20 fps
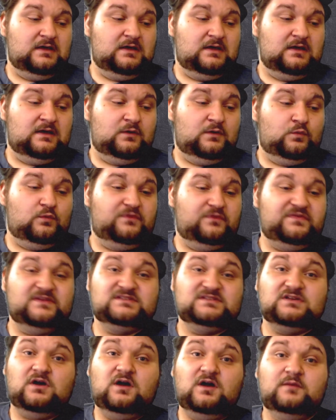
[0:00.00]
with this
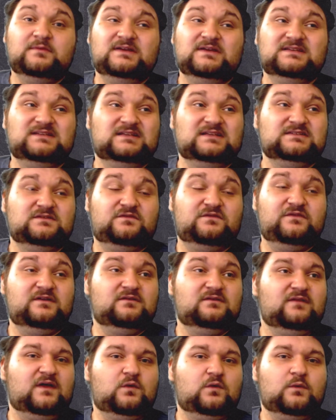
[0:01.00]
army? Does it fit
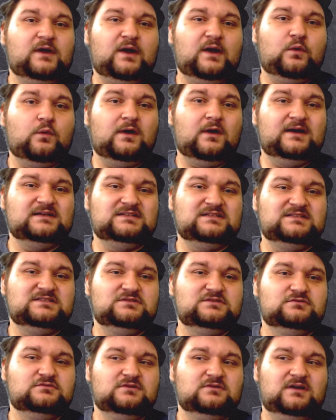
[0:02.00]
like what I want it to
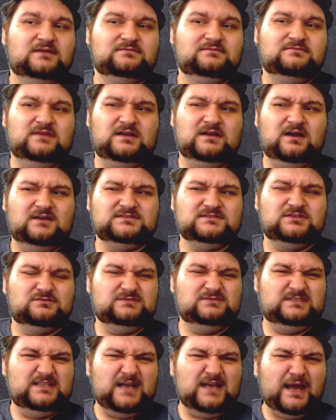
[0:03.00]
do? And also,
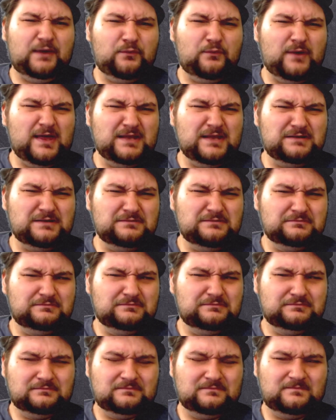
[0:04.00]
did I win?
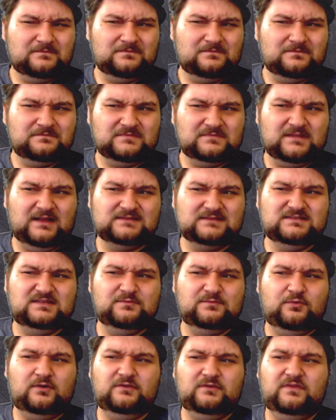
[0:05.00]
That's the
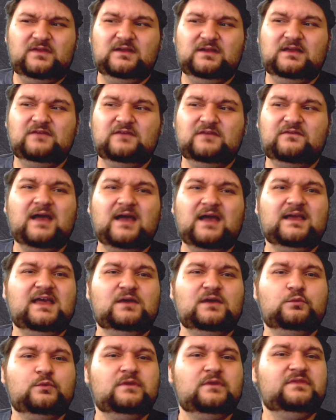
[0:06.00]
important thing. If I can't
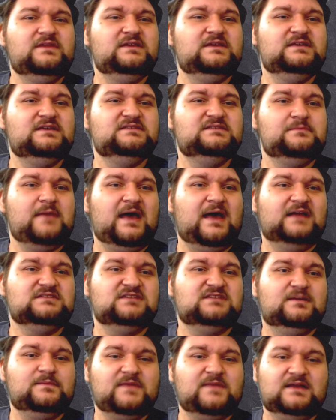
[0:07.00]
win the easy
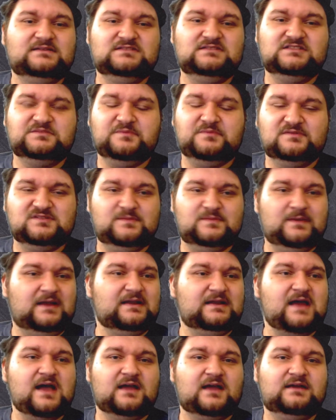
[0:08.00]
matchup that's just supposed to be a
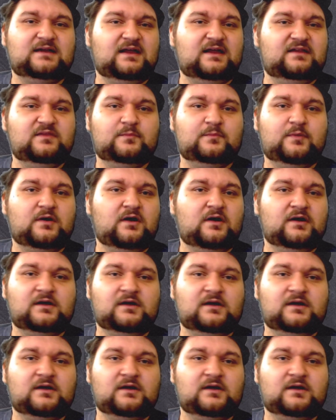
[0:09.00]
knock it out of the park,